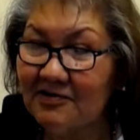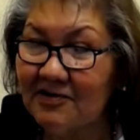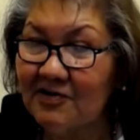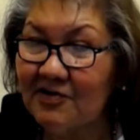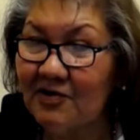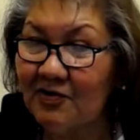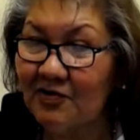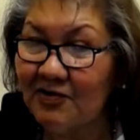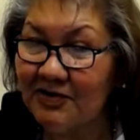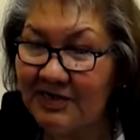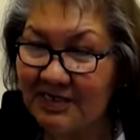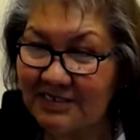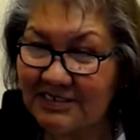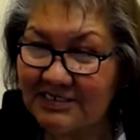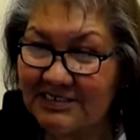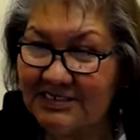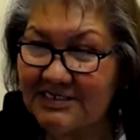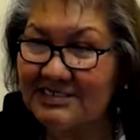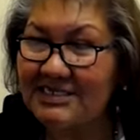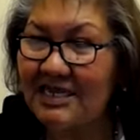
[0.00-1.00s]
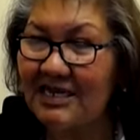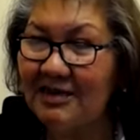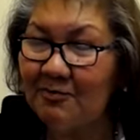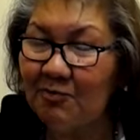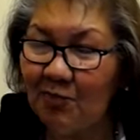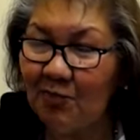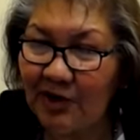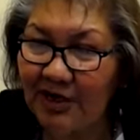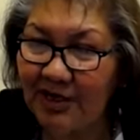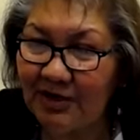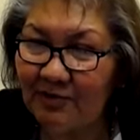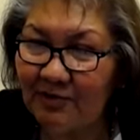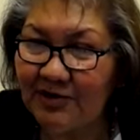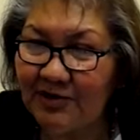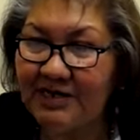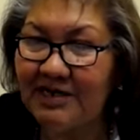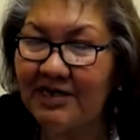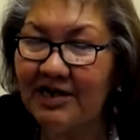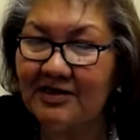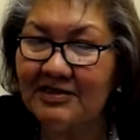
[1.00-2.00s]
you know, and that's the same way
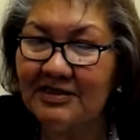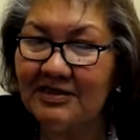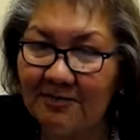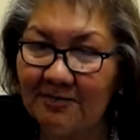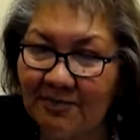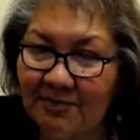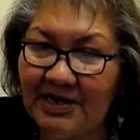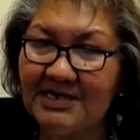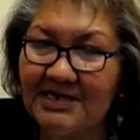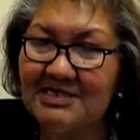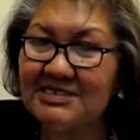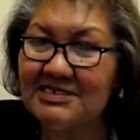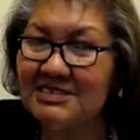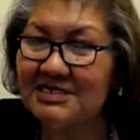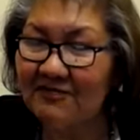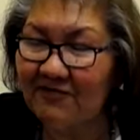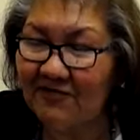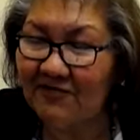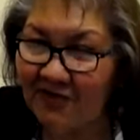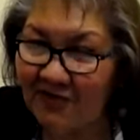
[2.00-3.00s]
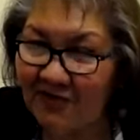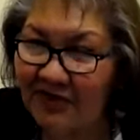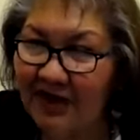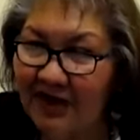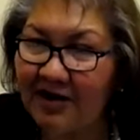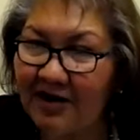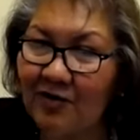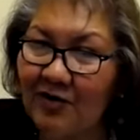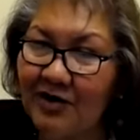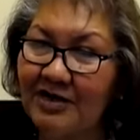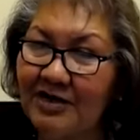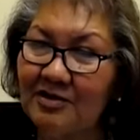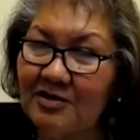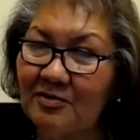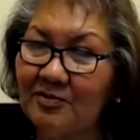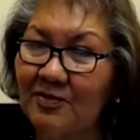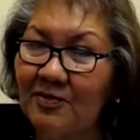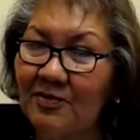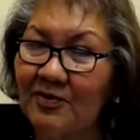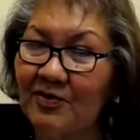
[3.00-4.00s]
when he got the buckskin for that
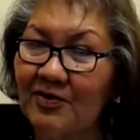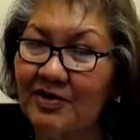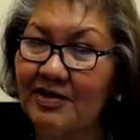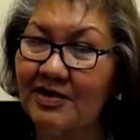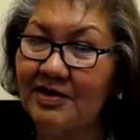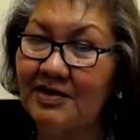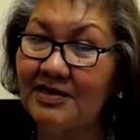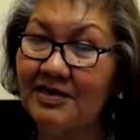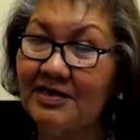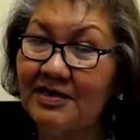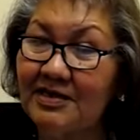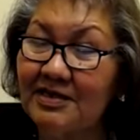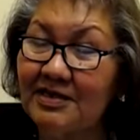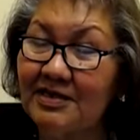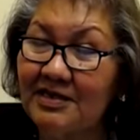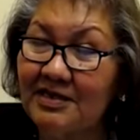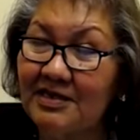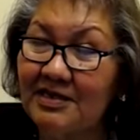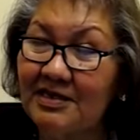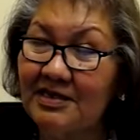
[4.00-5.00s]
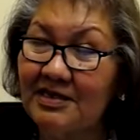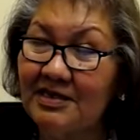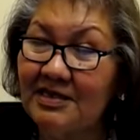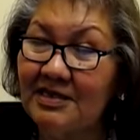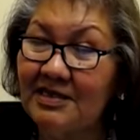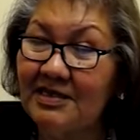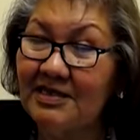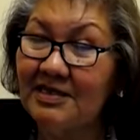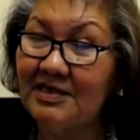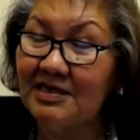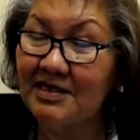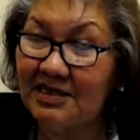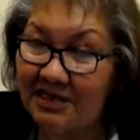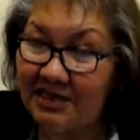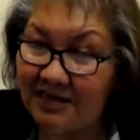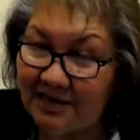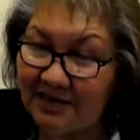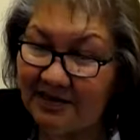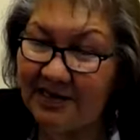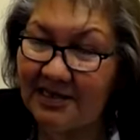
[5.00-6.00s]
cradle board.
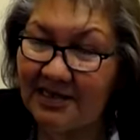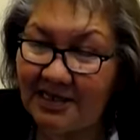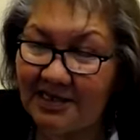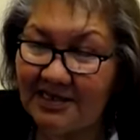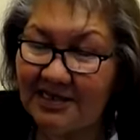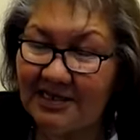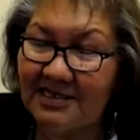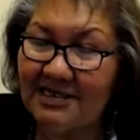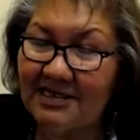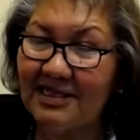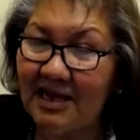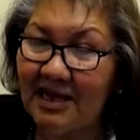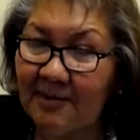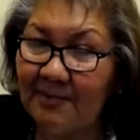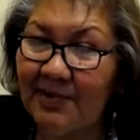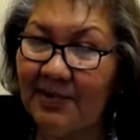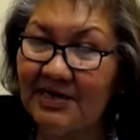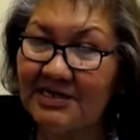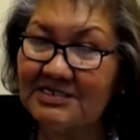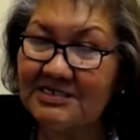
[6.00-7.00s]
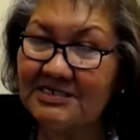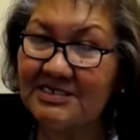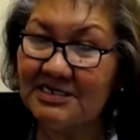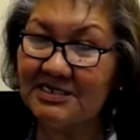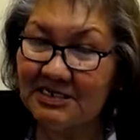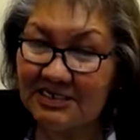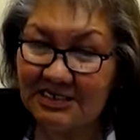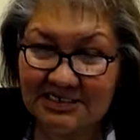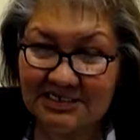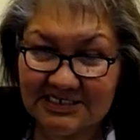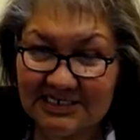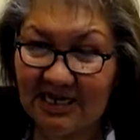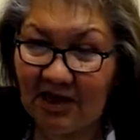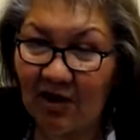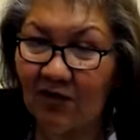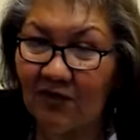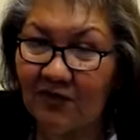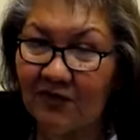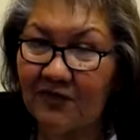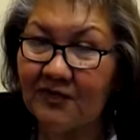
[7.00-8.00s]
He he did that buckskin
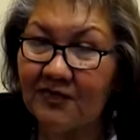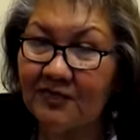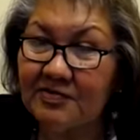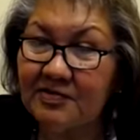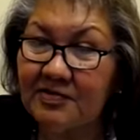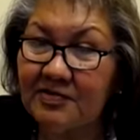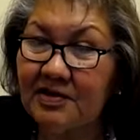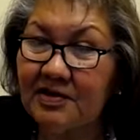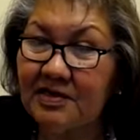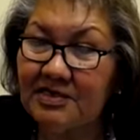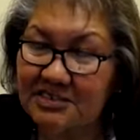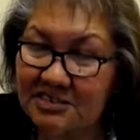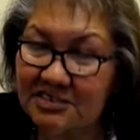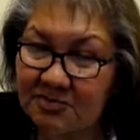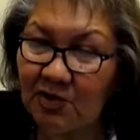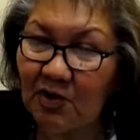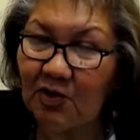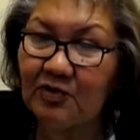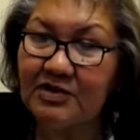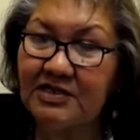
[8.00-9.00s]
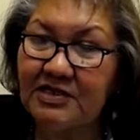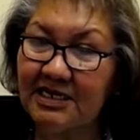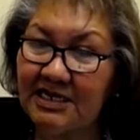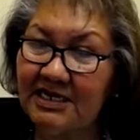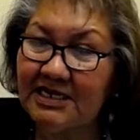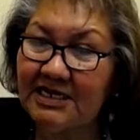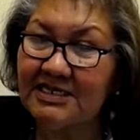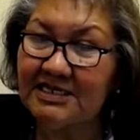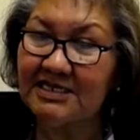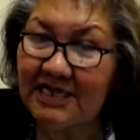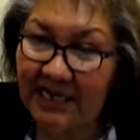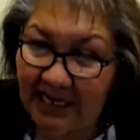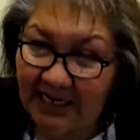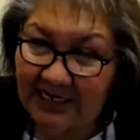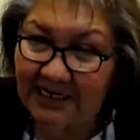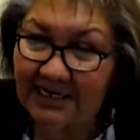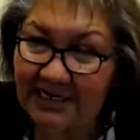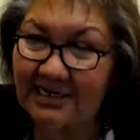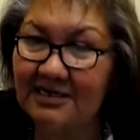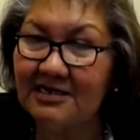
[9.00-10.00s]
himself. He smoked it, he
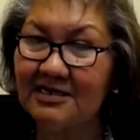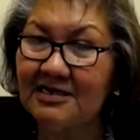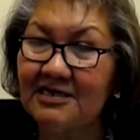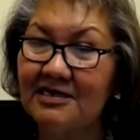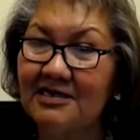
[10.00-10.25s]
tanned it,